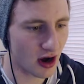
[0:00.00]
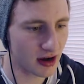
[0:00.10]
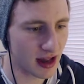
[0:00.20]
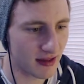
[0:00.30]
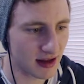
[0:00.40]

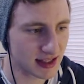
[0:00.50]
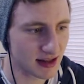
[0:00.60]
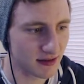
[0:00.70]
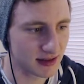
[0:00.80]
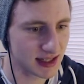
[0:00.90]
yeah, that's in
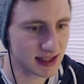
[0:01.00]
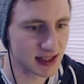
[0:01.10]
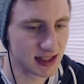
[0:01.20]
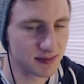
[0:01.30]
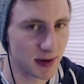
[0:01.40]
the
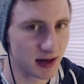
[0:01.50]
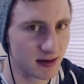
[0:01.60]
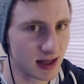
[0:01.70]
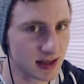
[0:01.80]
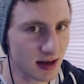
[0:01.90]
distance, but
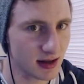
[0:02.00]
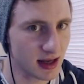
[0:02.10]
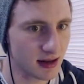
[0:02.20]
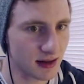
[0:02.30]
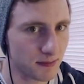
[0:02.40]
it's only
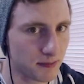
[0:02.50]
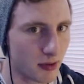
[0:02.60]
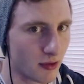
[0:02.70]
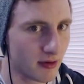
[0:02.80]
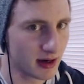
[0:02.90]
at the
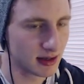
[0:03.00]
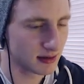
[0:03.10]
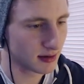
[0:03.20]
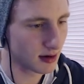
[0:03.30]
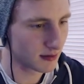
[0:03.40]
point
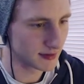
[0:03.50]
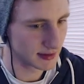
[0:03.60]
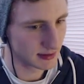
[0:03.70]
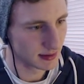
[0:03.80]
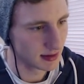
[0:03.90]
of it,
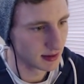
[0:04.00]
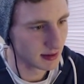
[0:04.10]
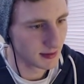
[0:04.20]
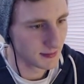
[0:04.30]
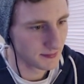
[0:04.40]

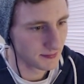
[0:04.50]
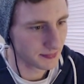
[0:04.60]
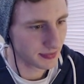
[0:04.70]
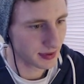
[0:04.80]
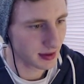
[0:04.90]

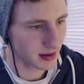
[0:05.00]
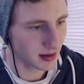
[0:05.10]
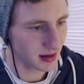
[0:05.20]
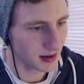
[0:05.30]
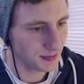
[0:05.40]
you
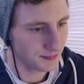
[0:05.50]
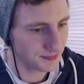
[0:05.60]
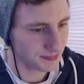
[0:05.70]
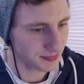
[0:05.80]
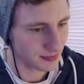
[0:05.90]
know?
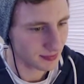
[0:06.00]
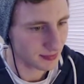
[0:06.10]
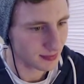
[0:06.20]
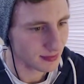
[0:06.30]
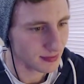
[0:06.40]

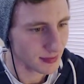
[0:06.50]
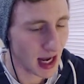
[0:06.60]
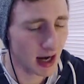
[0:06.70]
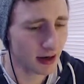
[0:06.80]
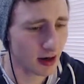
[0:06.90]

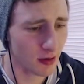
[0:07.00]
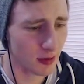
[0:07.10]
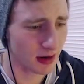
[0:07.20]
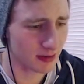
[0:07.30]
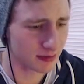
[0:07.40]
I don't know
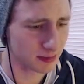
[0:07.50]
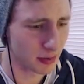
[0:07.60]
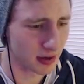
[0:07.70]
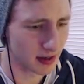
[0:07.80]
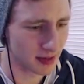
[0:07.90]
what
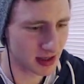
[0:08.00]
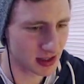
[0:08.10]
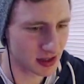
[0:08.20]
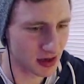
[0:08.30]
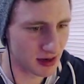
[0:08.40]
point I'm
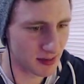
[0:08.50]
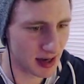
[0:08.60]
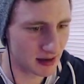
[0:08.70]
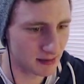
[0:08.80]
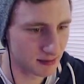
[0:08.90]
actually trying to
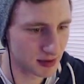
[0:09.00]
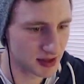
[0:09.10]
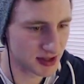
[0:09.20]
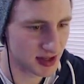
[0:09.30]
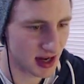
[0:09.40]
make
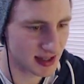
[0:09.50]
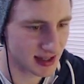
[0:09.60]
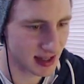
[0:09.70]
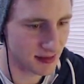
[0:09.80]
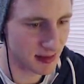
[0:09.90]

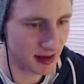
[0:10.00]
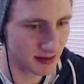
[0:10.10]
precisely, but